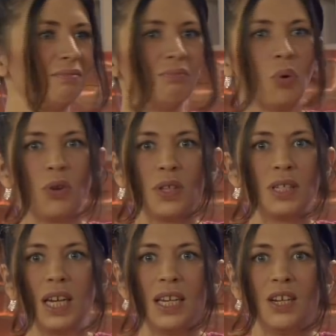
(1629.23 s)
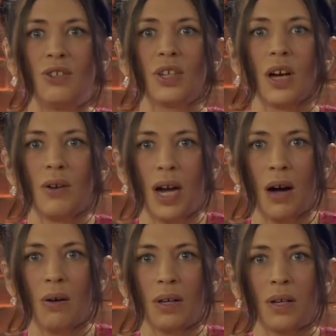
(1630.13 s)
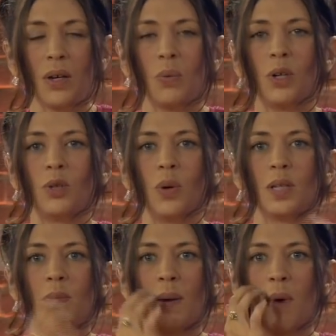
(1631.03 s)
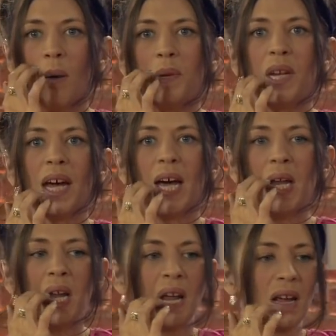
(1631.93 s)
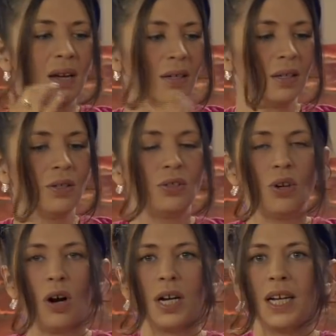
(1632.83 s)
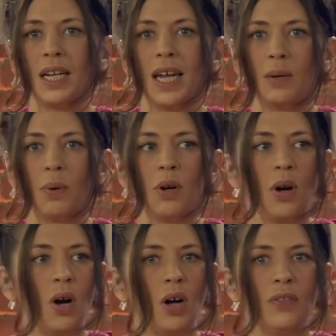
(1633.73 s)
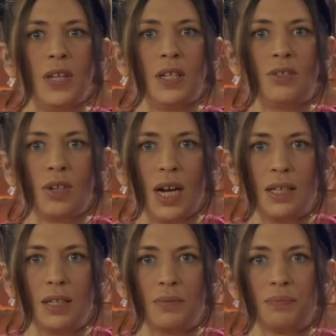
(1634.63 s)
more than 10 years ago now, which was my mom and dad starting a network on the internet.